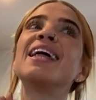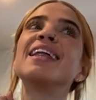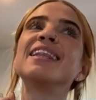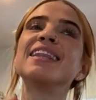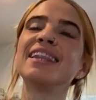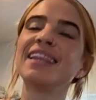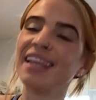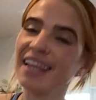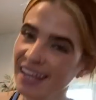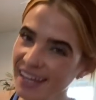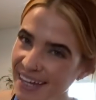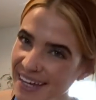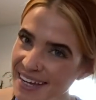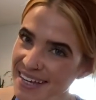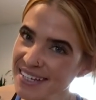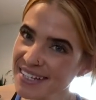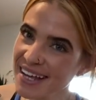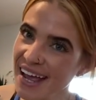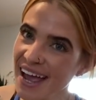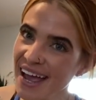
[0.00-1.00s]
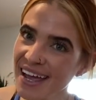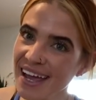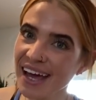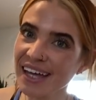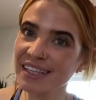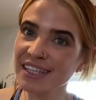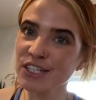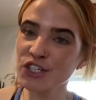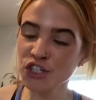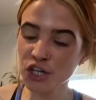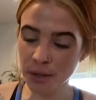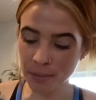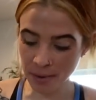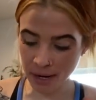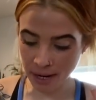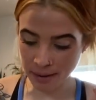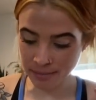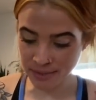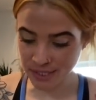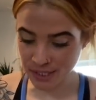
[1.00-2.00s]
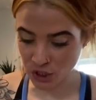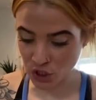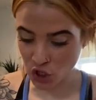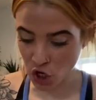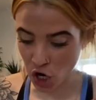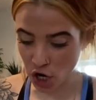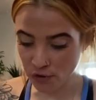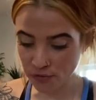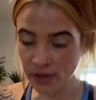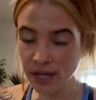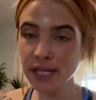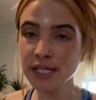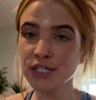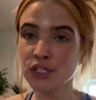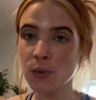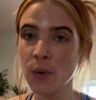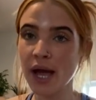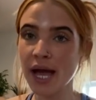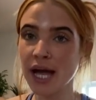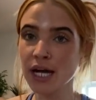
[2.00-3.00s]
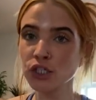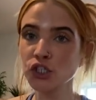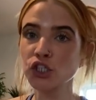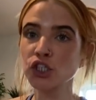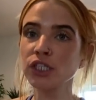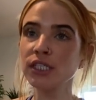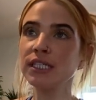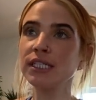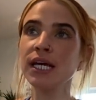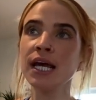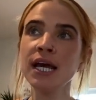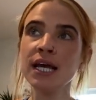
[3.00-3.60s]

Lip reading: leg day at the gym and I'm starving. So I actually